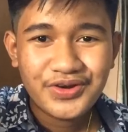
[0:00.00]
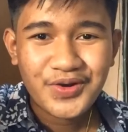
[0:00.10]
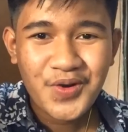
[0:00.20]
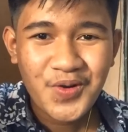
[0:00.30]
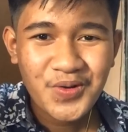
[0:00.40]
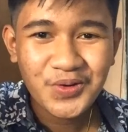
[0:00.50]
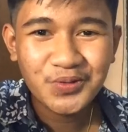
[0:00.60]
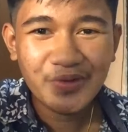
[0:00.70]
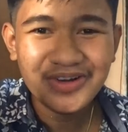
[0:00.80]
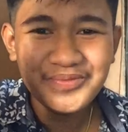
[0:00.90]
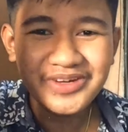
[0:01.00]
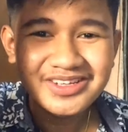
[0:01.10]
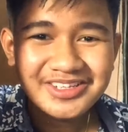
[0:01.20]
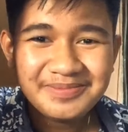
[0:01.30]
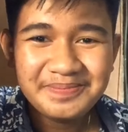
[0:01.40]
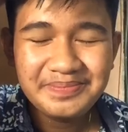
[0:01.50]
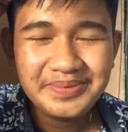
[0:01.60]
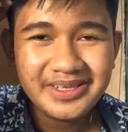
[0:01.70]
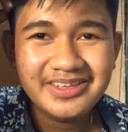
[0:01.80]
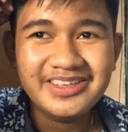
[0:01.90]
Oh, what will it
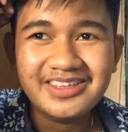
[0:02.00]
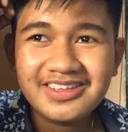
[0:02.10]
be?